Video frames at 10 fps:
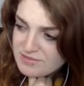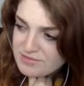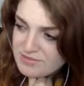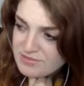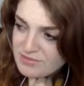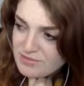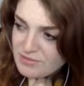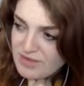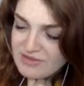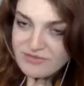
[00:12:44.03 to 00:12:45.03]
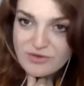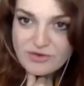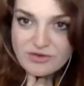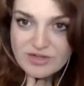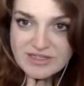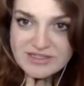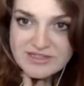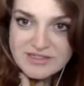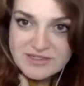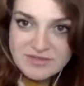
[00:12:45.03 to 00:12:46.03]
some rightful
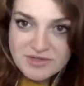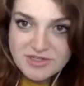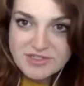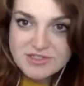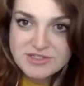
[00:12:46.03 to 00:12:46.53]
criticism